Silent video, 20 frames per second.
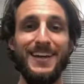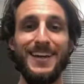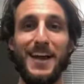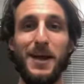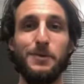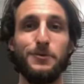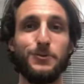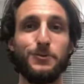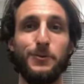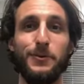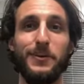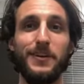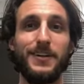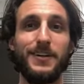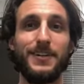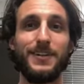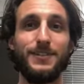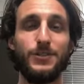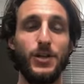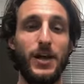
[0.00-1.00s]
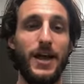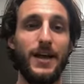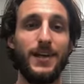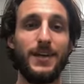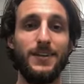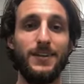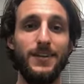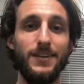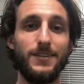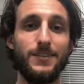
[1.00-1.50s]
I was wearing a
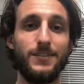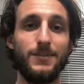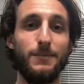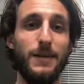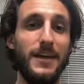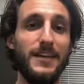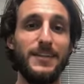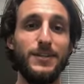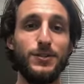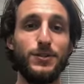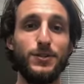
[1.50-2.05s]
jacket and some Nike